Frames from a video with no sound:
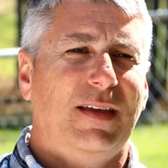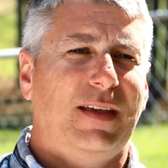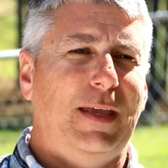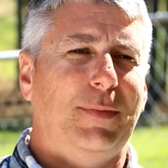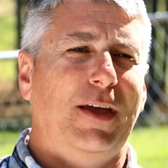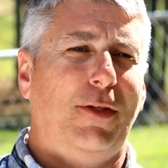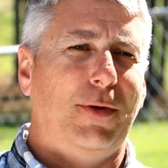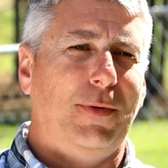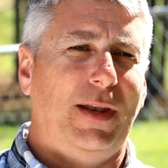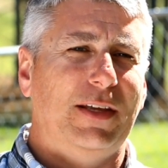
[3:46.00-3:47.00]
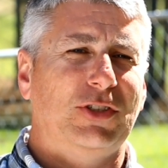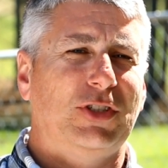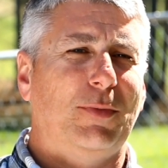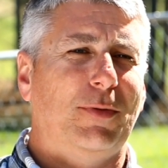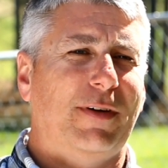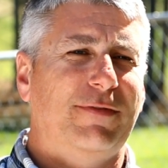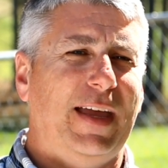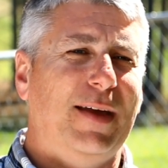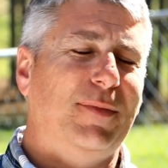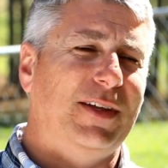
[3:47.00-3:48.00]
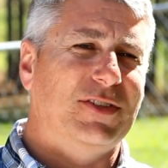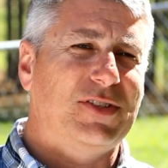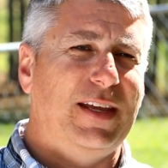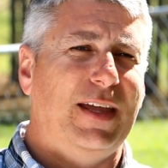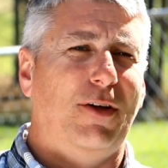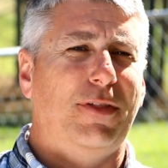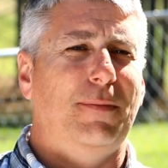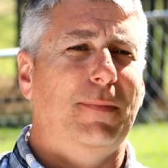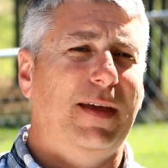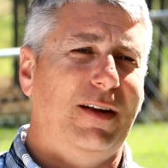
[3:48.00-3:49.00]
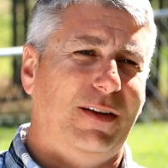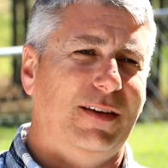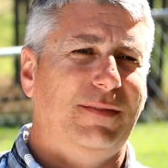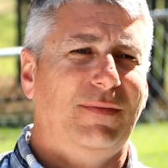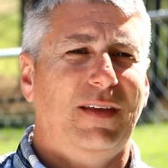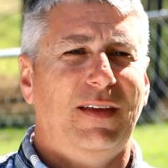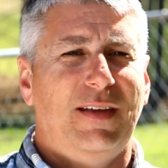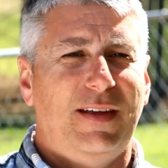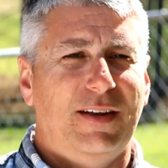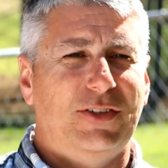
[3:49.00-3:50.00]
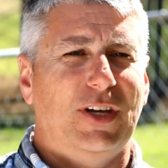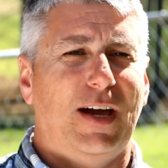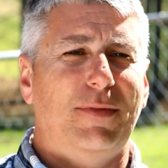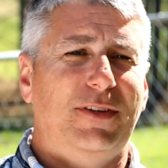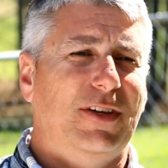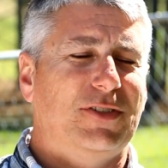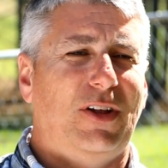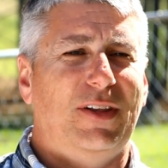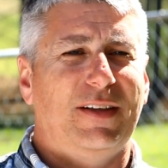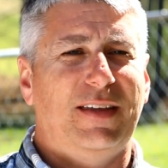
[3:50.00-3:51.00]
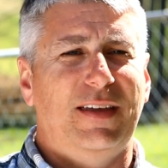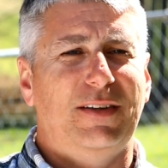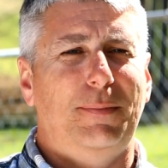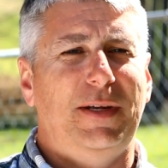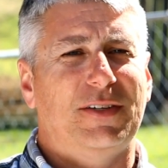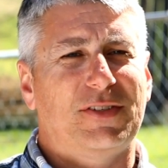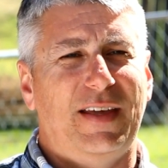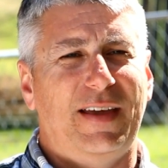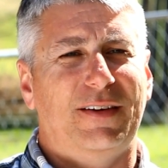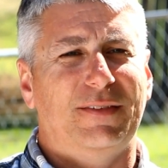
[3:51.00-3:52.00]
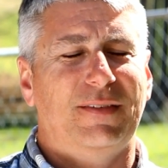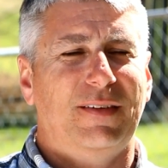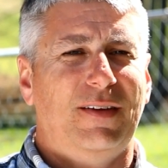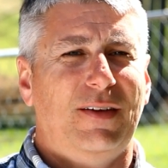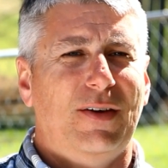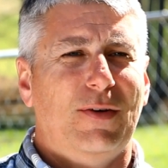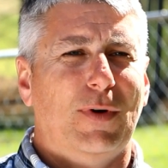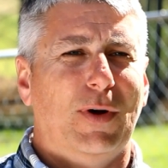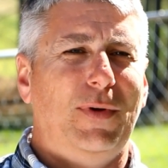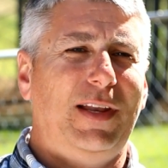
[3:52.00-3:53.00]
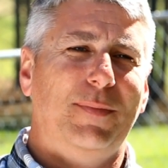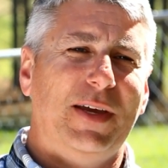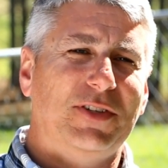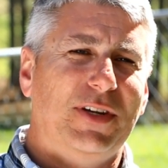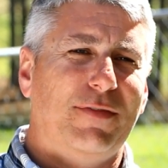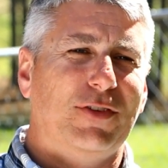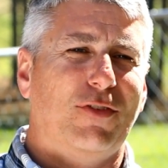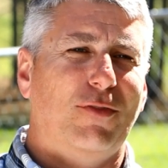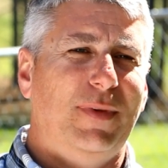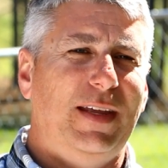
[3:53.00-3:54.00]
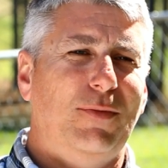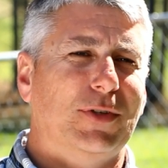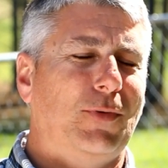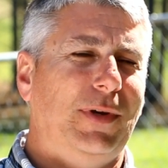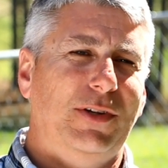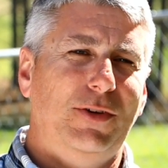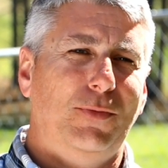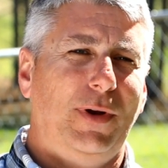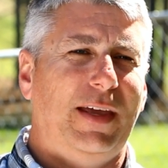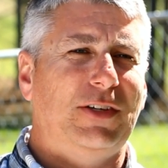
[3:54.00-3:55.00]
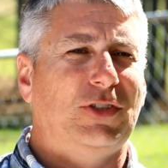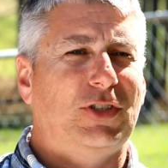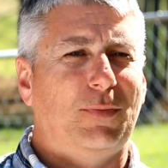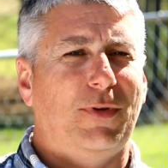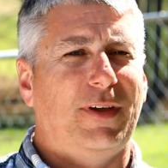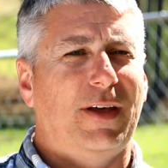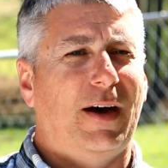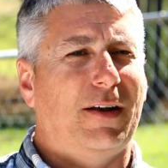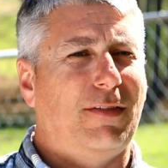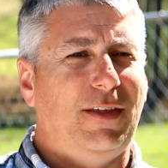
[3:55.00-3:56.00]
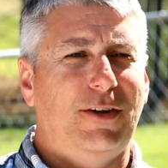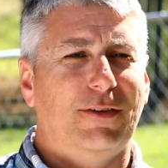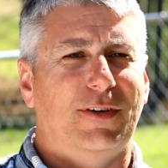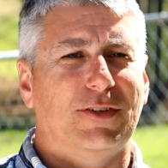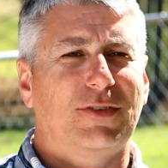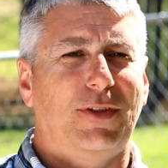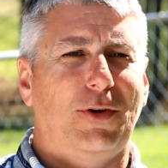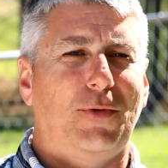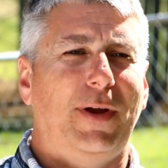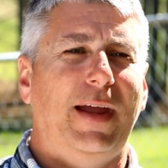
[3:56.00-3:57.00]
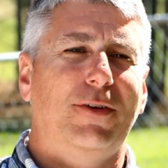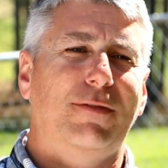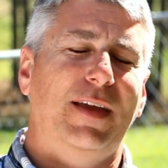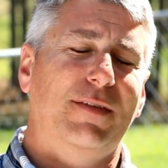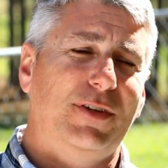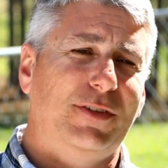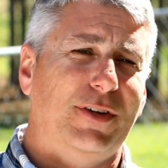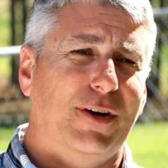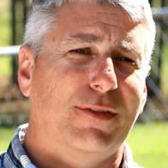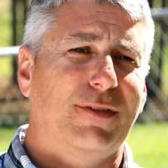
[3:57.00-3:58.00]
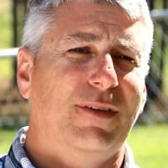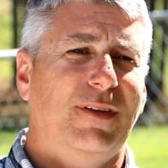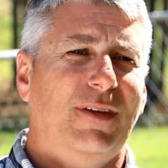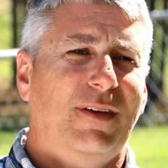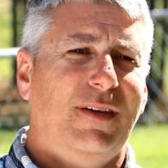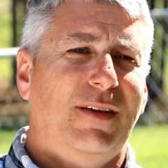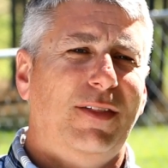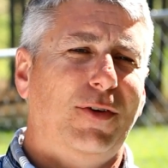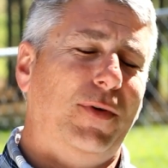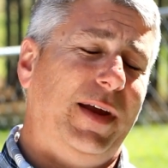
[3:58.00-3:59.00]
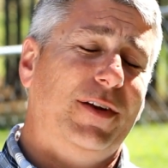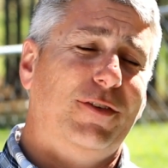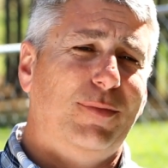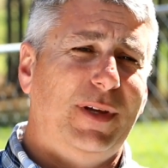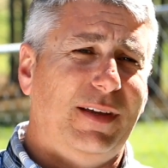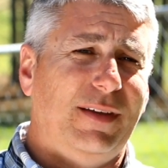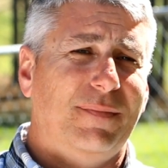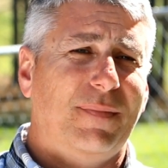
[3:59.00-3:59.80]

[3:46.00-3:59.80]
keep a healthy relationship with my family, and stay healthy mentally in a job that does all it can to beat us down. What really makes a difference for me was a renewed relationship with the God of the universe, the creator of heaven and earth, the creator of me.